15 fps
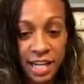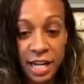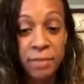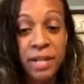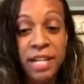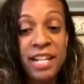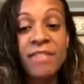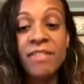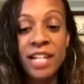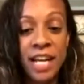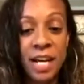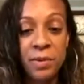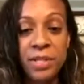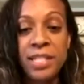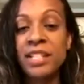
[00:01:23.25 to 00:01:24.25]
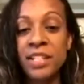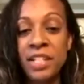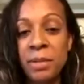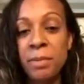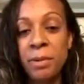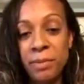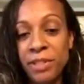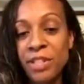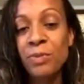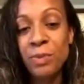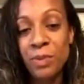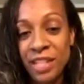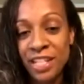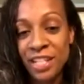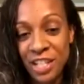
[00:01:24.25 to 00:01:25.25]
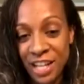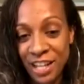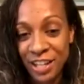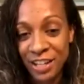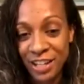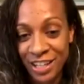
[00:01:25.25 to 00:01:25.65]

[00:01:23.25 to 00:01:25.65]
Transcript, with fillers: I mean, even now we still keep up with each other